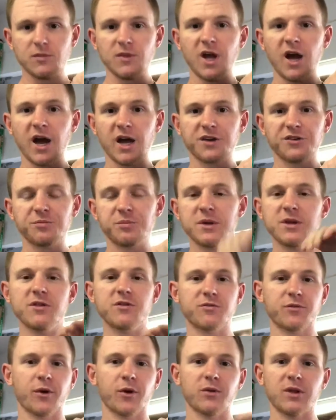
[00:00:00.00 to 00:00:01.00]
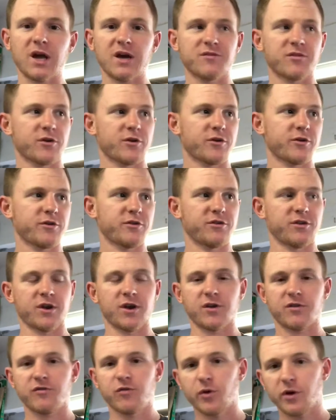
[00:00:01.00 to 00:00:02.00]
high-speed throw levers
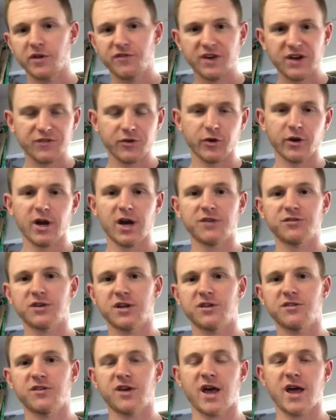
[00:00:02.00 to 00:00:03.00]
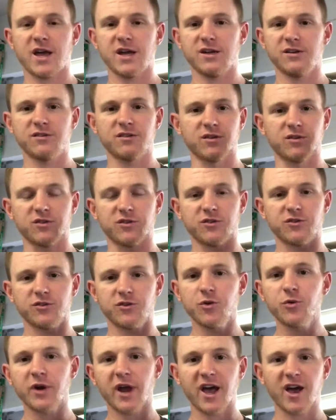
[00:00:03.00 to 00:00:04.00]
and 45-degree offset sights and
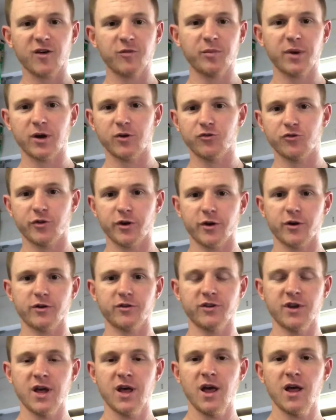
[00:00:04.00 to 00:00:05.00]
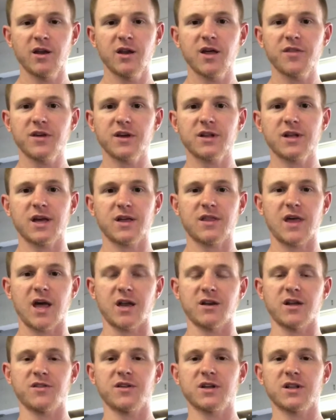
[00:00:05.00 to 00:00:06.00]
2.5-pound triggers, nothing like
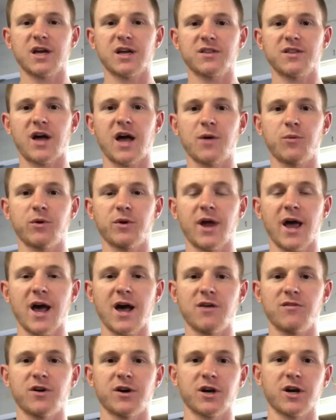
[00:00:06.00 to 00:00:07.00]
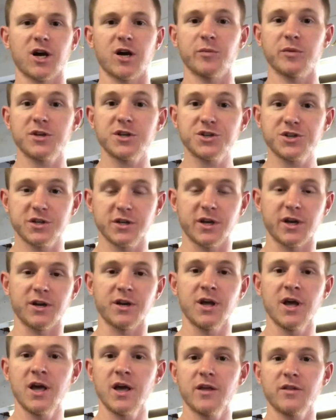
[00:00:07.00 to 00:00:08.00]
that, nothing like that I would have on a competition gun.
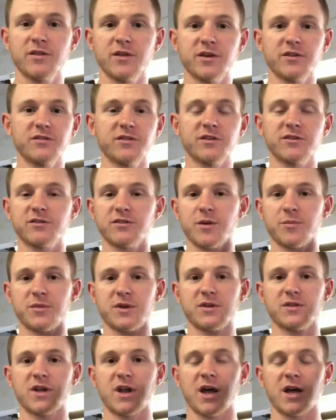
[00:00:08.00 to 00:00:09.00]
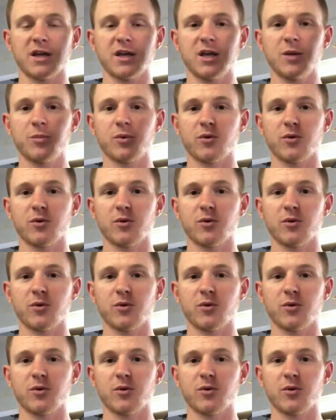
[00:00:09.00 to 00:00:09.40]
This is something that I keep